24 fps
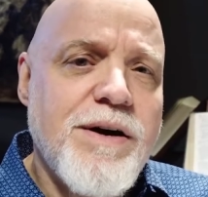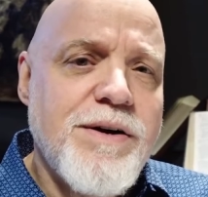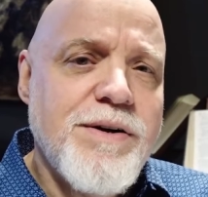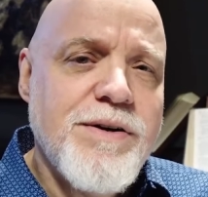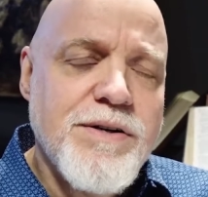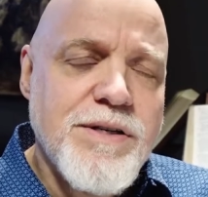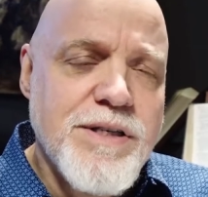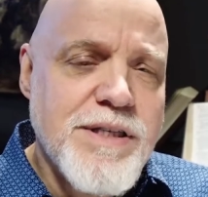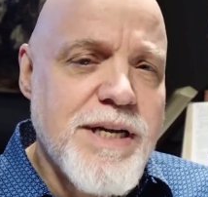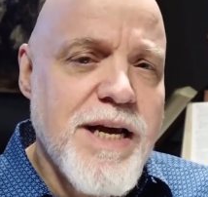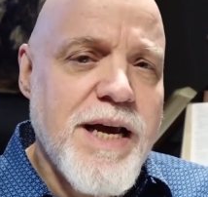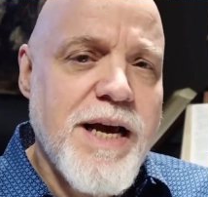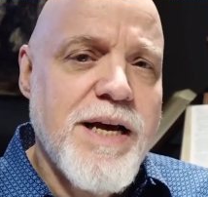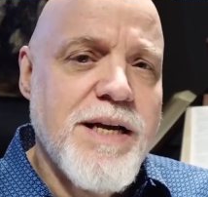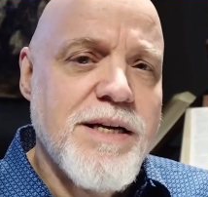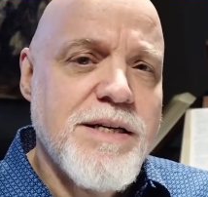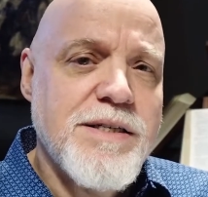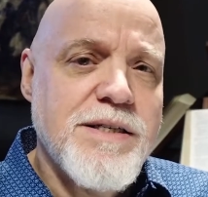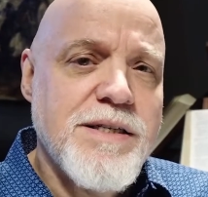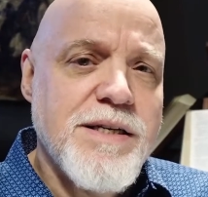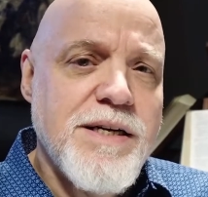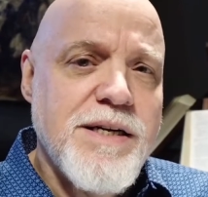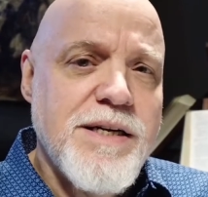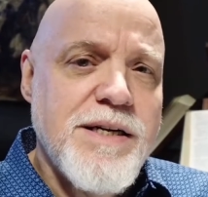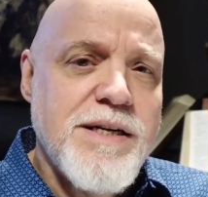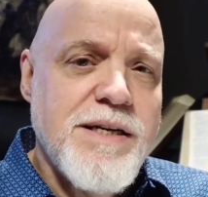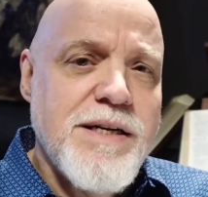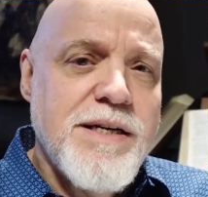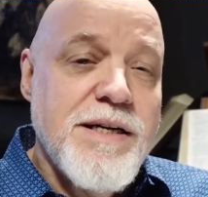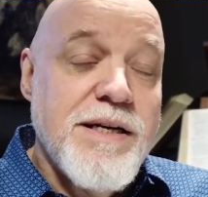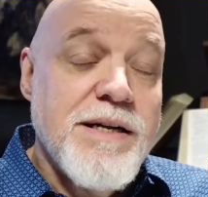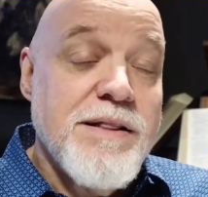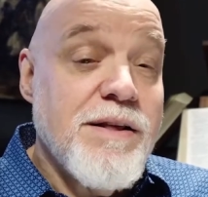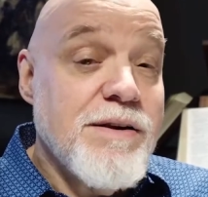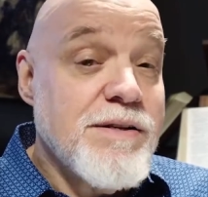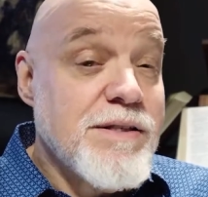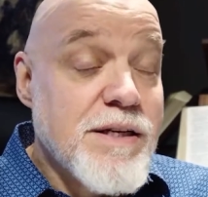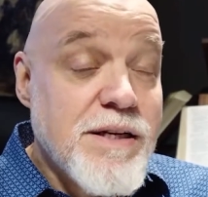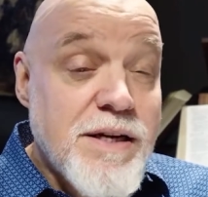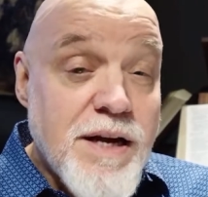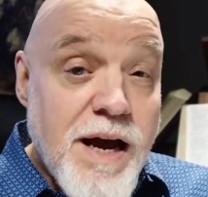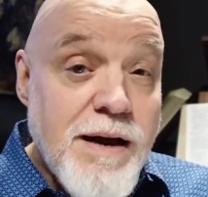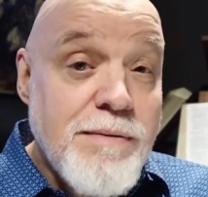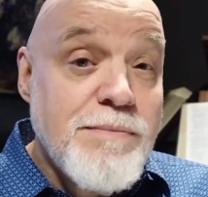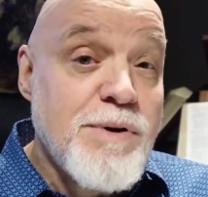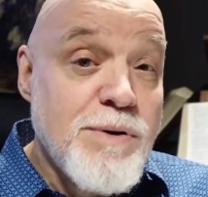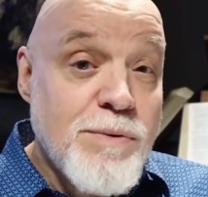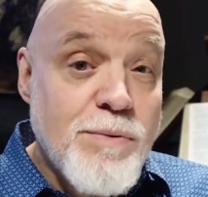understands there's a
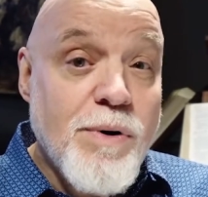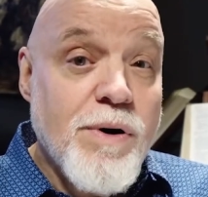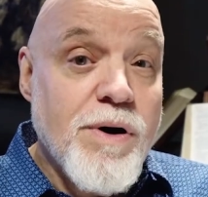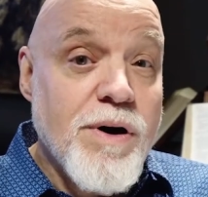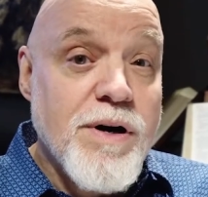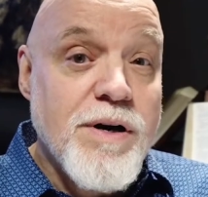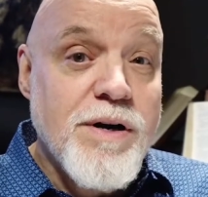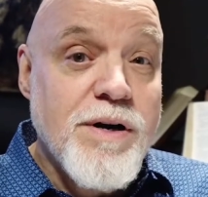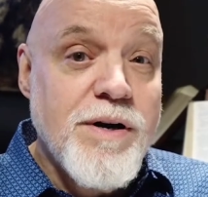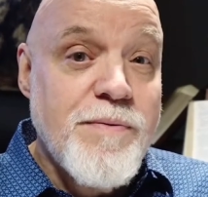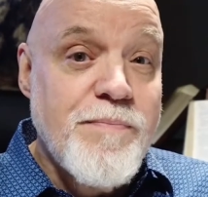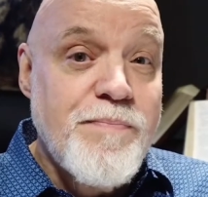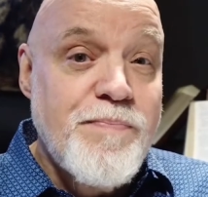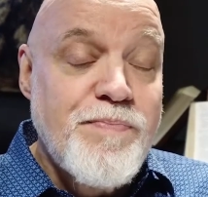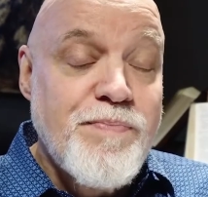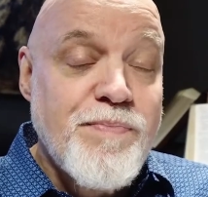time to work,